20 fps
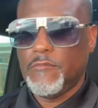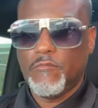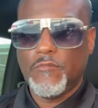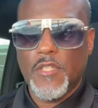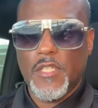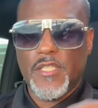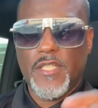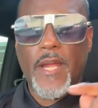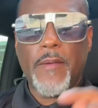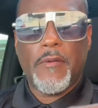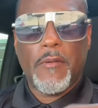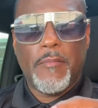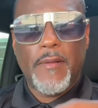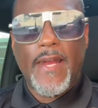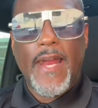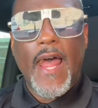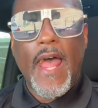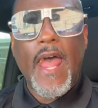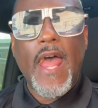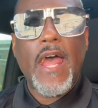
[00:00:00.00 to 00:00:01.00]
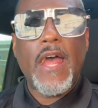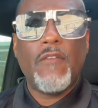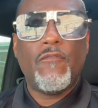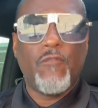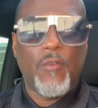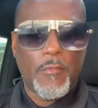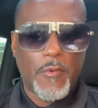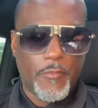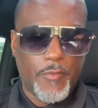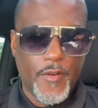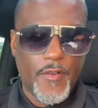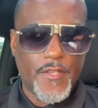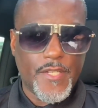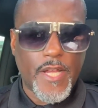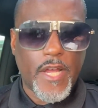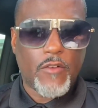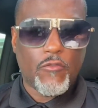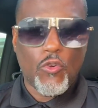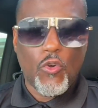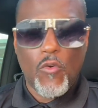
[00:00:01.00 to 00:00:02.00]
The same complaint I have from the previous
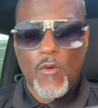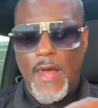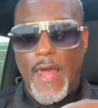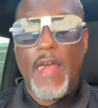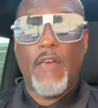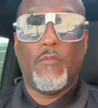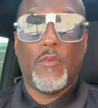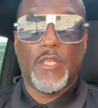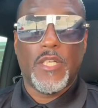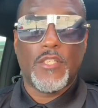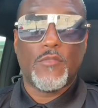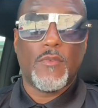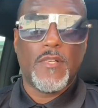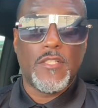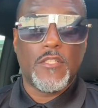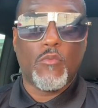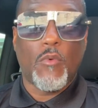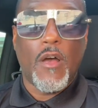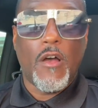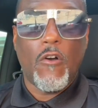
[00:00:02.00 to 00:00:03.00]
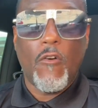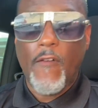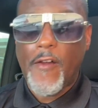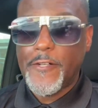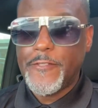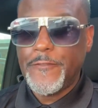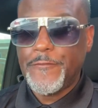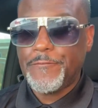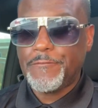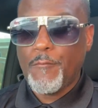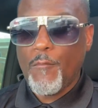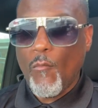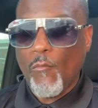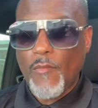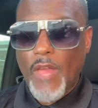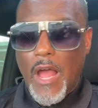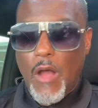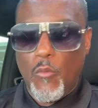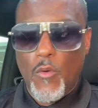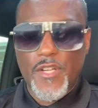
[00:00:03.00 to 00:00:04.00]
egg roll, I have with this one as well.
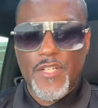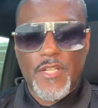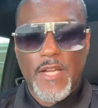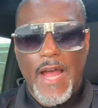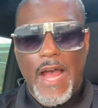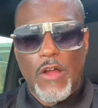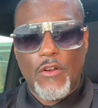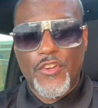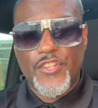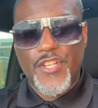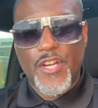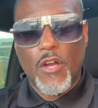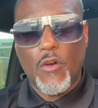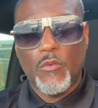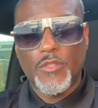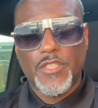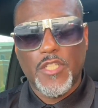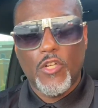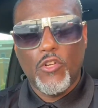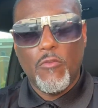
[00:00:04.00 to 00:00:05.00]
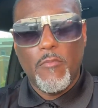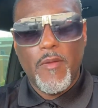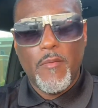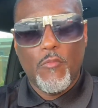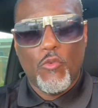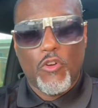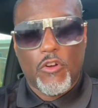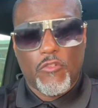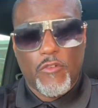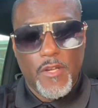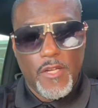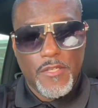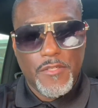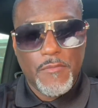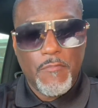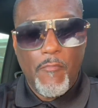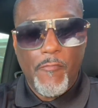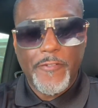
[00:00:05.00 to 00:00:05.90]
I wish the outer shell was a little bit more crisp.